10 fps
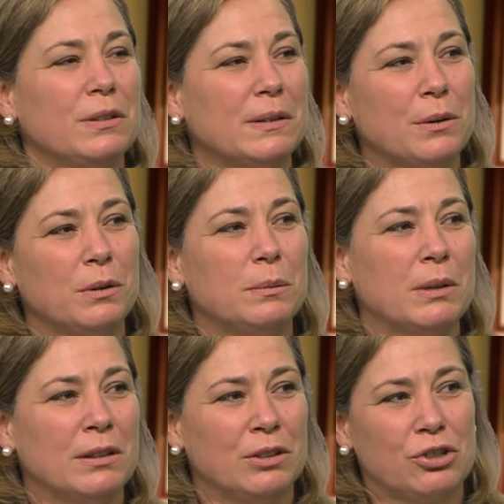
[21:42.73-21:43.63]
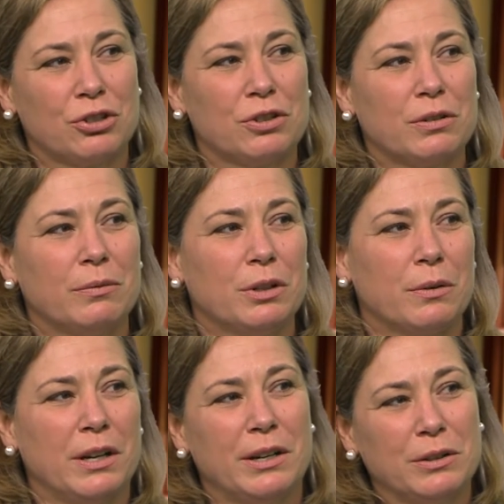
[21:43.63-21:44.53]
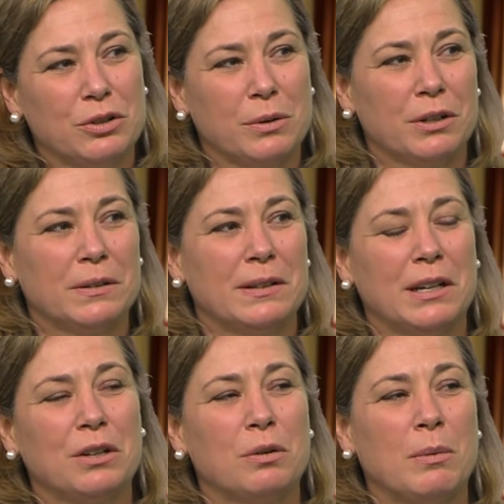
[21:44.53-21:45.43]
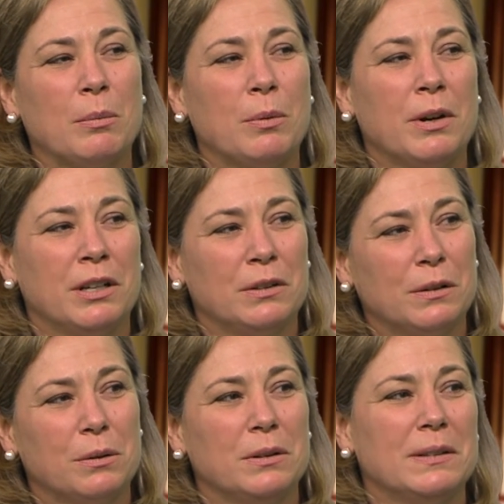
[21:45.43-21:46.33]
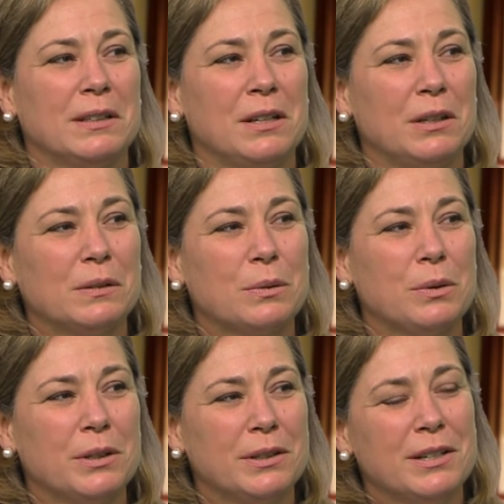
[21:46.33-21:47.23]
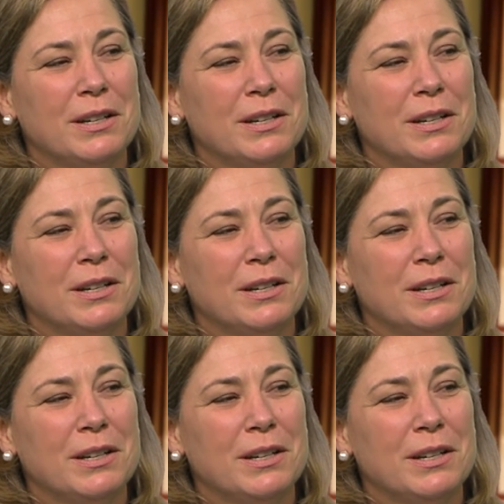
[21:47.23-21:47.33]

has always been the church of the great outdoors, and I can remember wanting to go to Sunday school